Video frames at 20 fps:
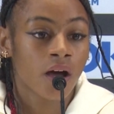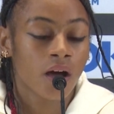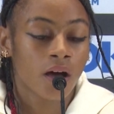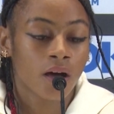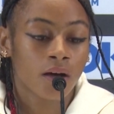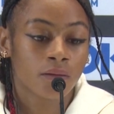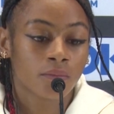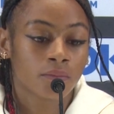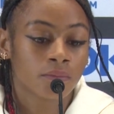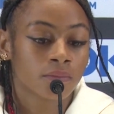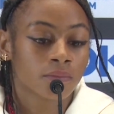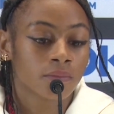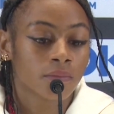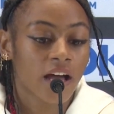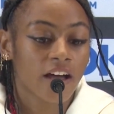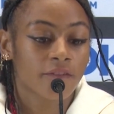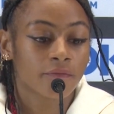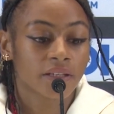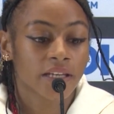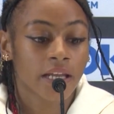
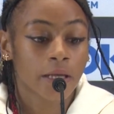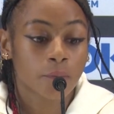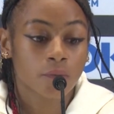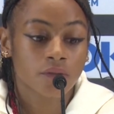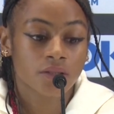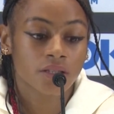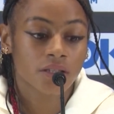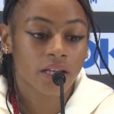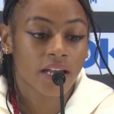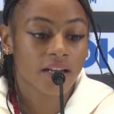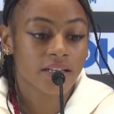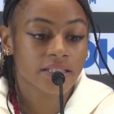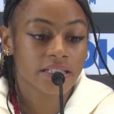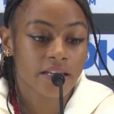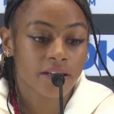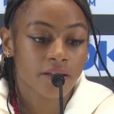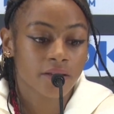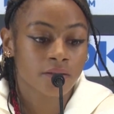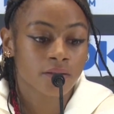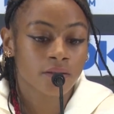I've been able to, like I
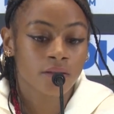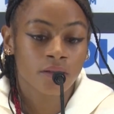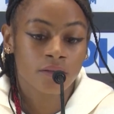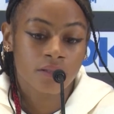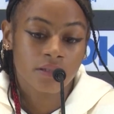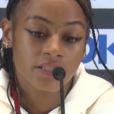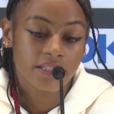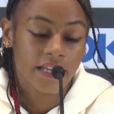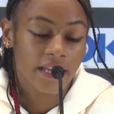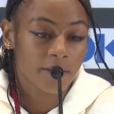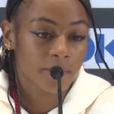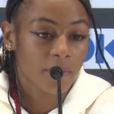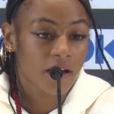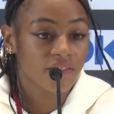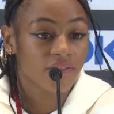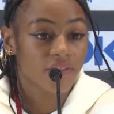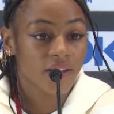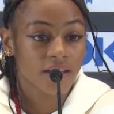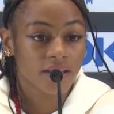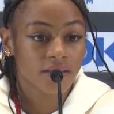said, stay in my
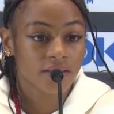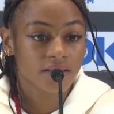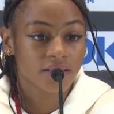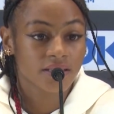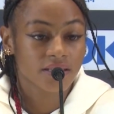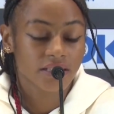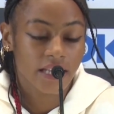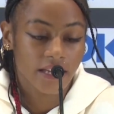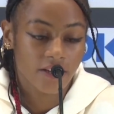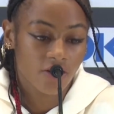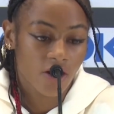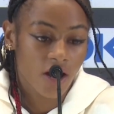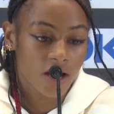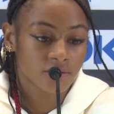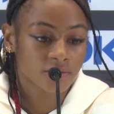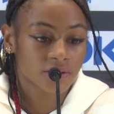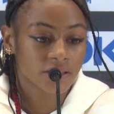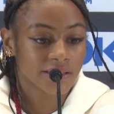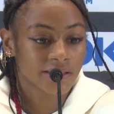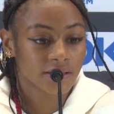faith, stay
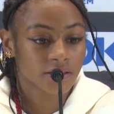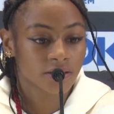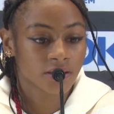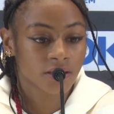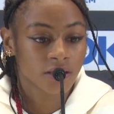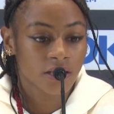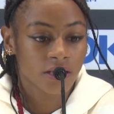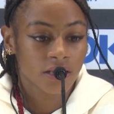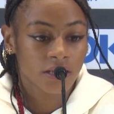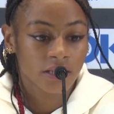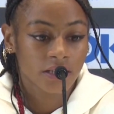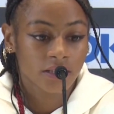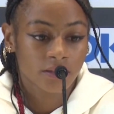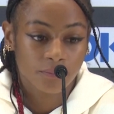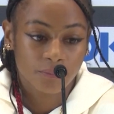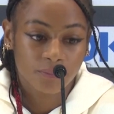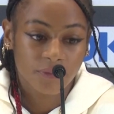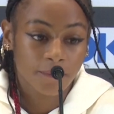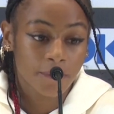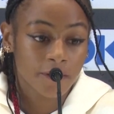grounded.
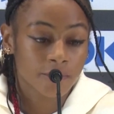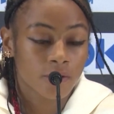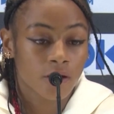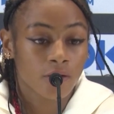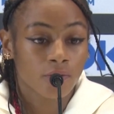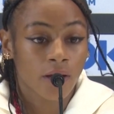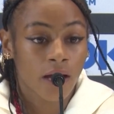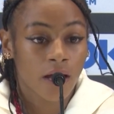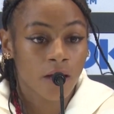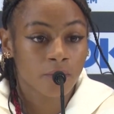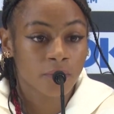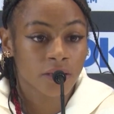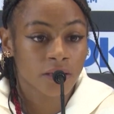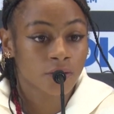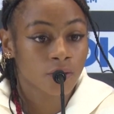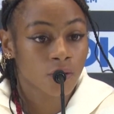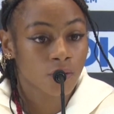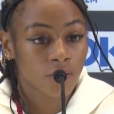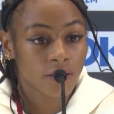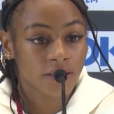The people around me
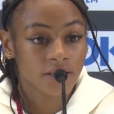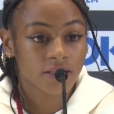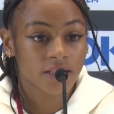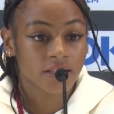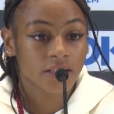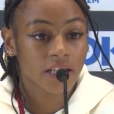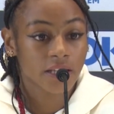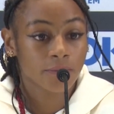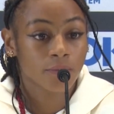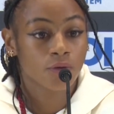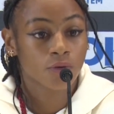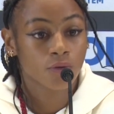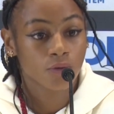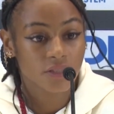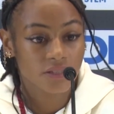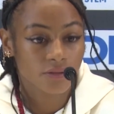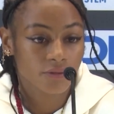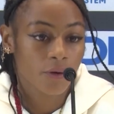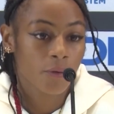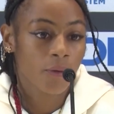knowing to keep who
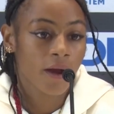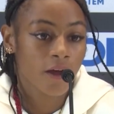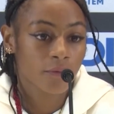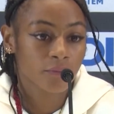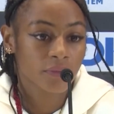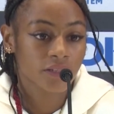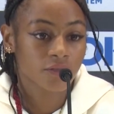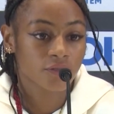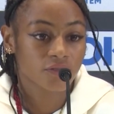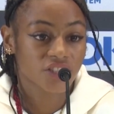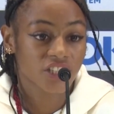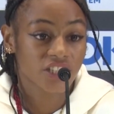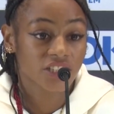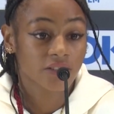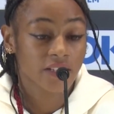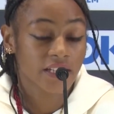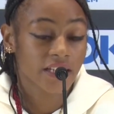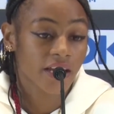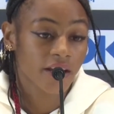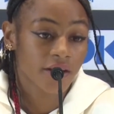is around me, who
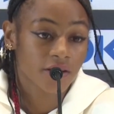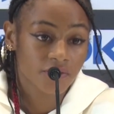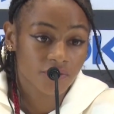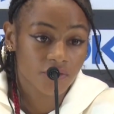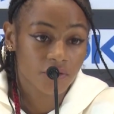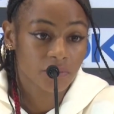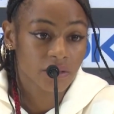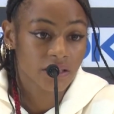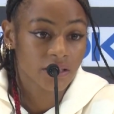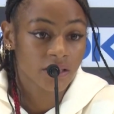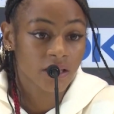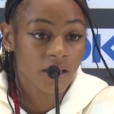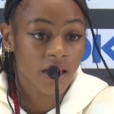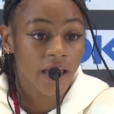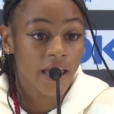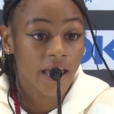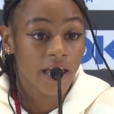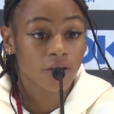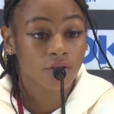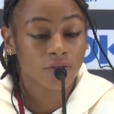genuinely cares for me
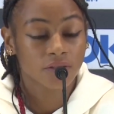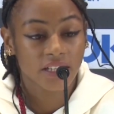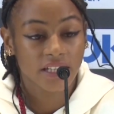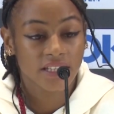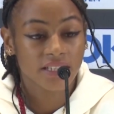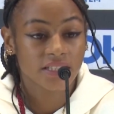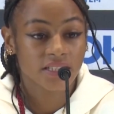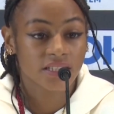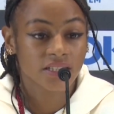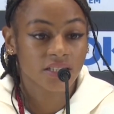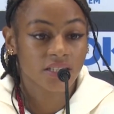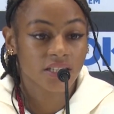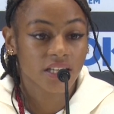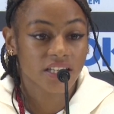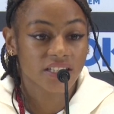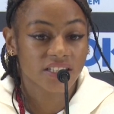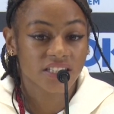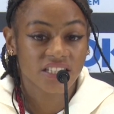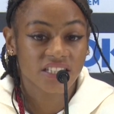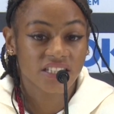and who doesn't,
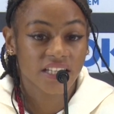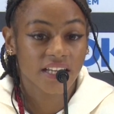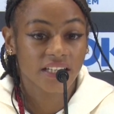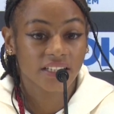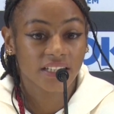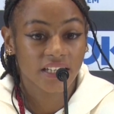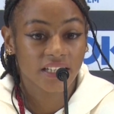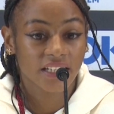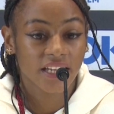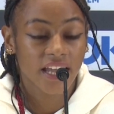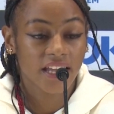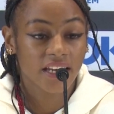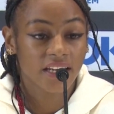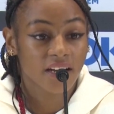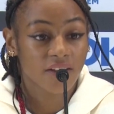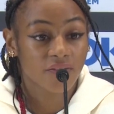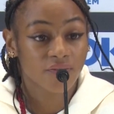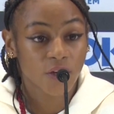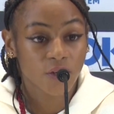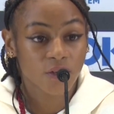and just staying dedicated
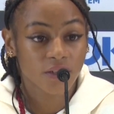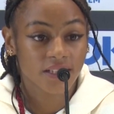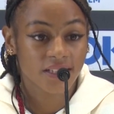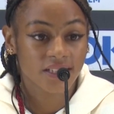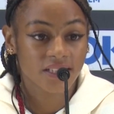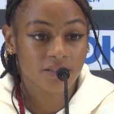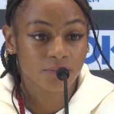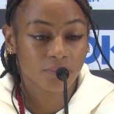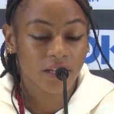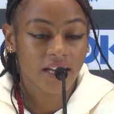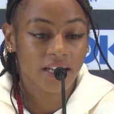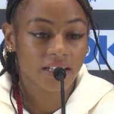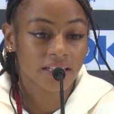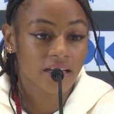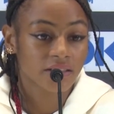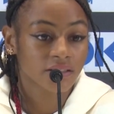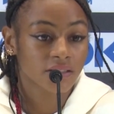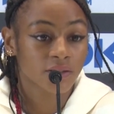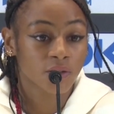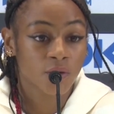and focused, blocking
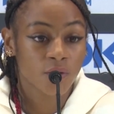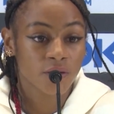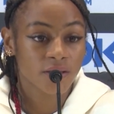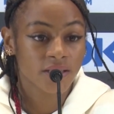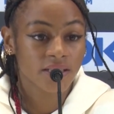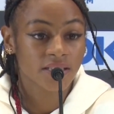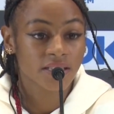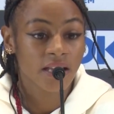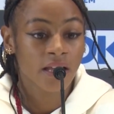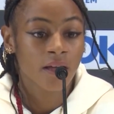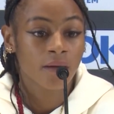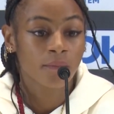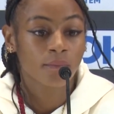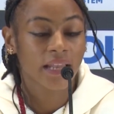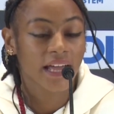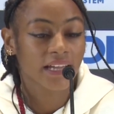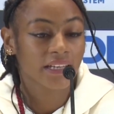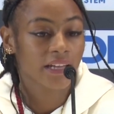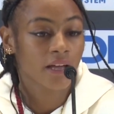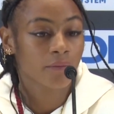out the noise,
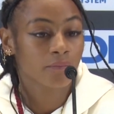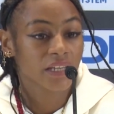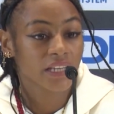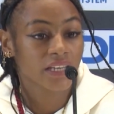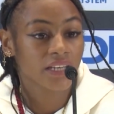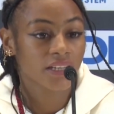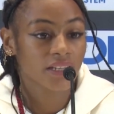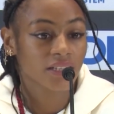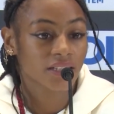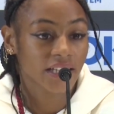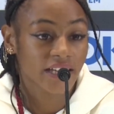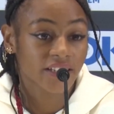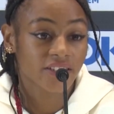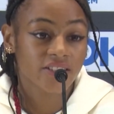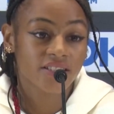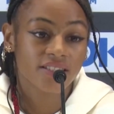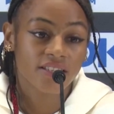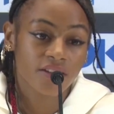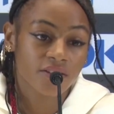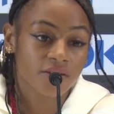blocking out media like
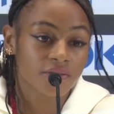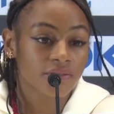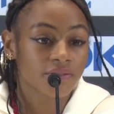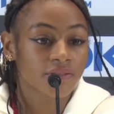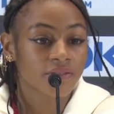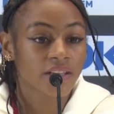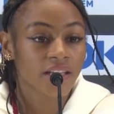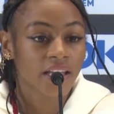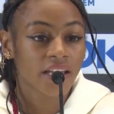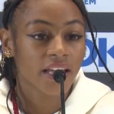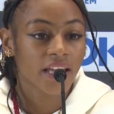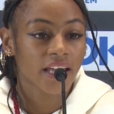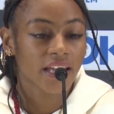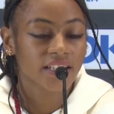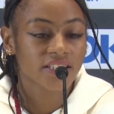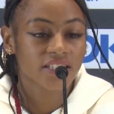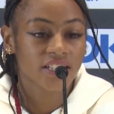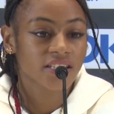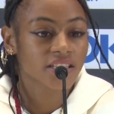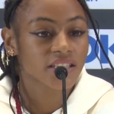yourself,
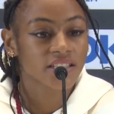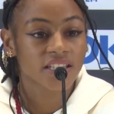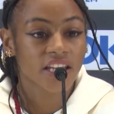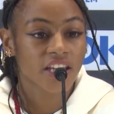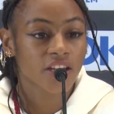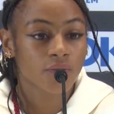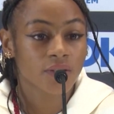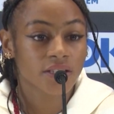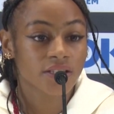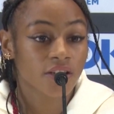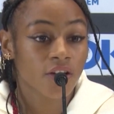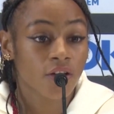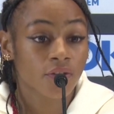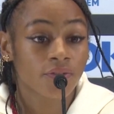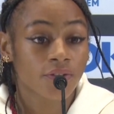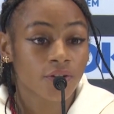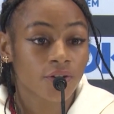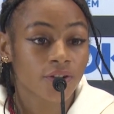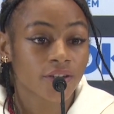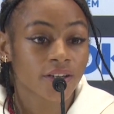and just continuing to go
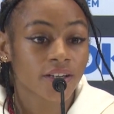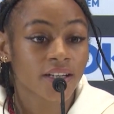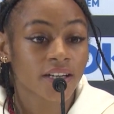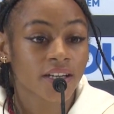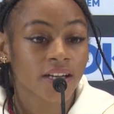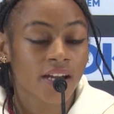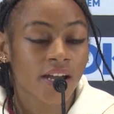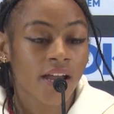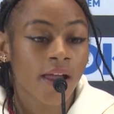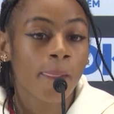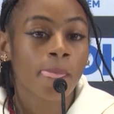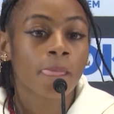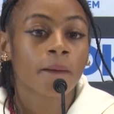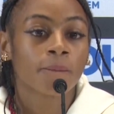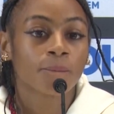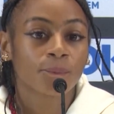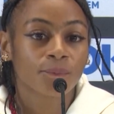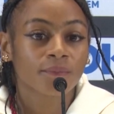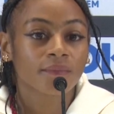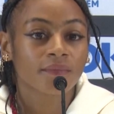forward.
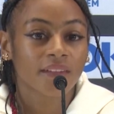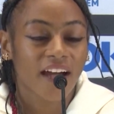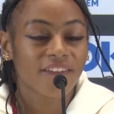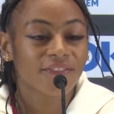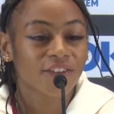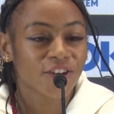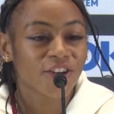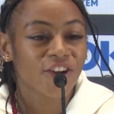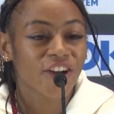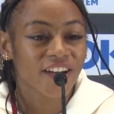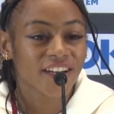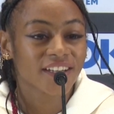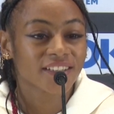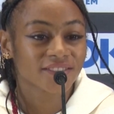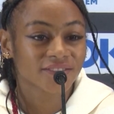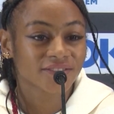I feel great.